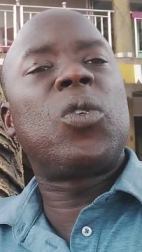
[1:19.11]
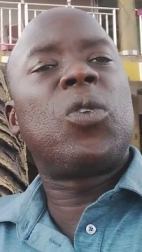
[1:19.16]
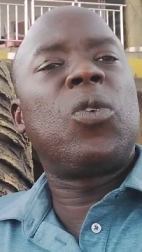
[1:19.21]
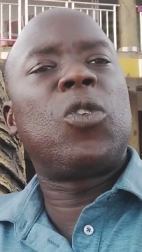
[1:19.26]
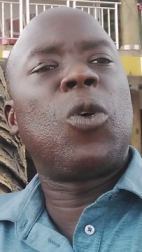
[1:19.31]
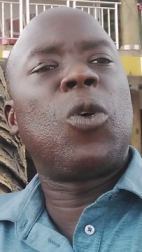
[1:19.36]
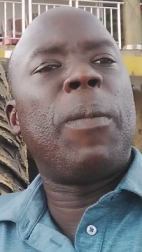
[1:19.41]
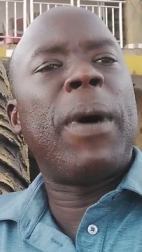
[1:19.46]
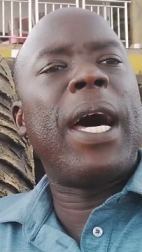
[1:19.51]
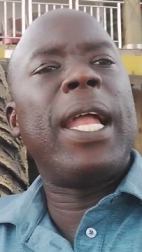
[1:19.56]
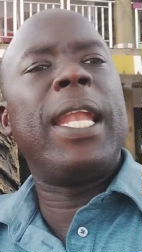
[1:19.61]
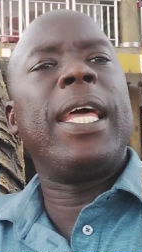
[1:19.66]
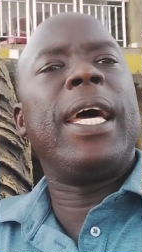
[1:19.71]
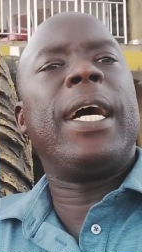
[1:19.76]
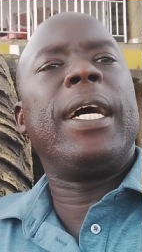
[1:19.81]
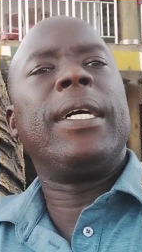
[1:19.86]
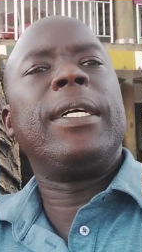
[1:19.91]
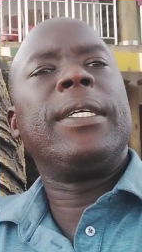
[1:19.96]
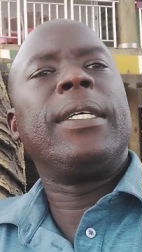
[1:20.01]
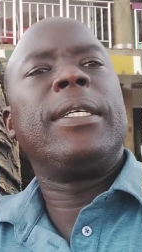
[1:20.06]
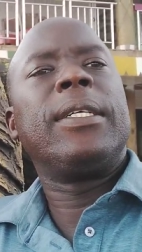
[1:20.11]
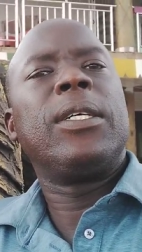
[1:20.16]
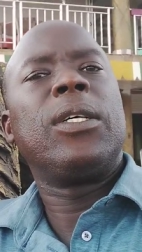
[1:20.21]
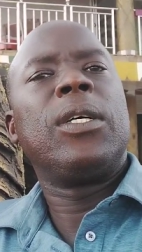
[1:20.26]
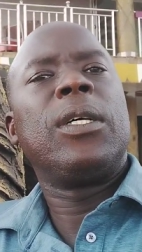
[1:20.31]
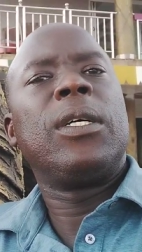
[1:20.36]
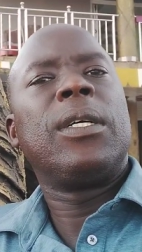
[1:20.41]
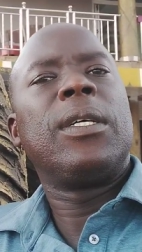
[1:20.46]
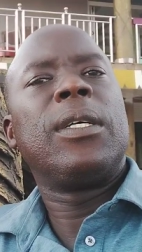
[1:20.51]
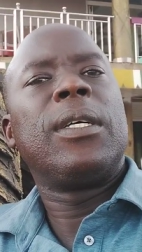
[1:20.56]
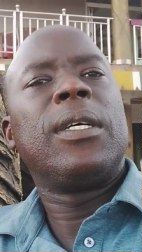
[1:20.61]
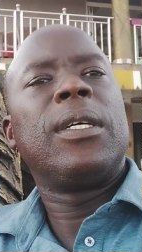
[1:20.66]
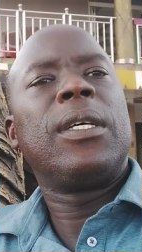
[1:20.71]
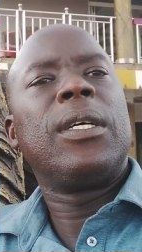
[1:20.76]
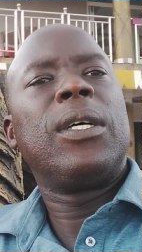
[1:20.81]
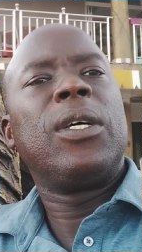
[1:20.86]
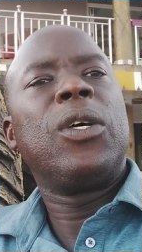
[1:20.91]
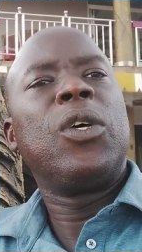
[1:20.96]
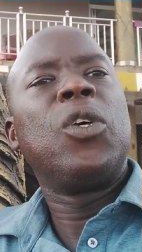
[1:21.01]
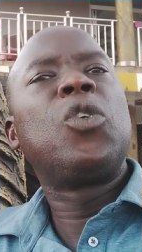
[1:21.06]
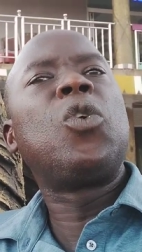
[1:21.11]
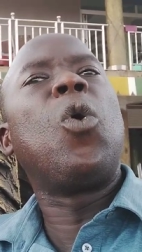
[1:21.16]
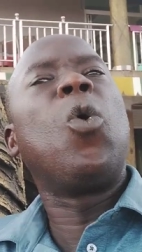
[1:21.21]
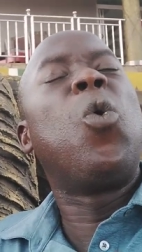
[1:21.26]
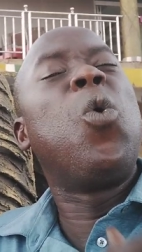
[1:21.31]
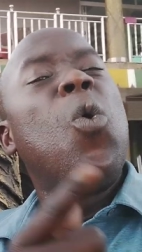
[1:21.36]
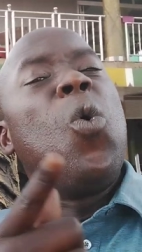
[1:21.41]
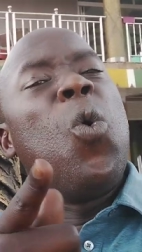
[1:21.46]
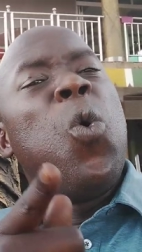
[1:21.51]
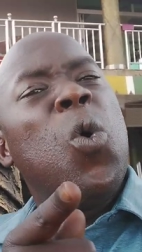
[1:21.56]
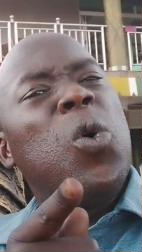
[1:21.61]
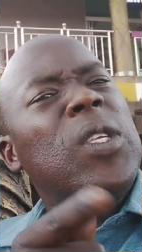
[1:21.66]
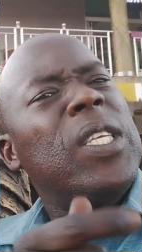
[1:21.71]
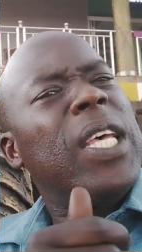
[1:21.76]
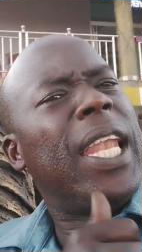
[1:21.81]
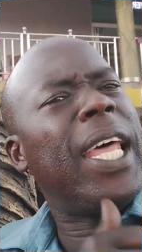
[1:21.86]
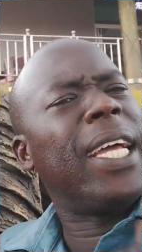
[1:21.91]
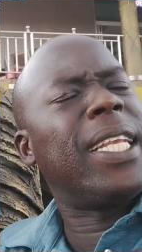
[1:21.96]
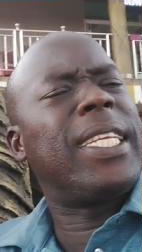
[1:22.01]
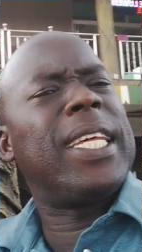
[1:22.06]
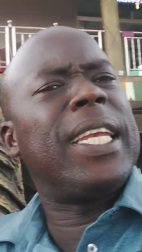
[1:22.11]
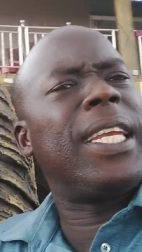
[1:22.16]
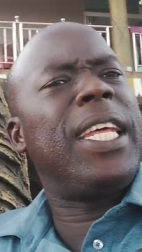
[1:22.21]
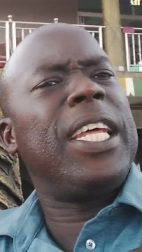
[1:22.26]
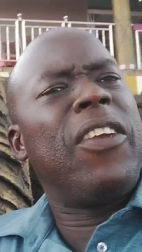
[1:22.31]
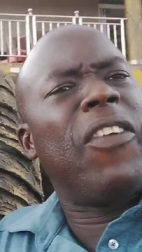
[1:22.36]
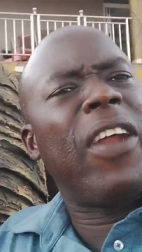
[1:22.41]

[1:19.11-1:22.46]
to Somalia. So who selected the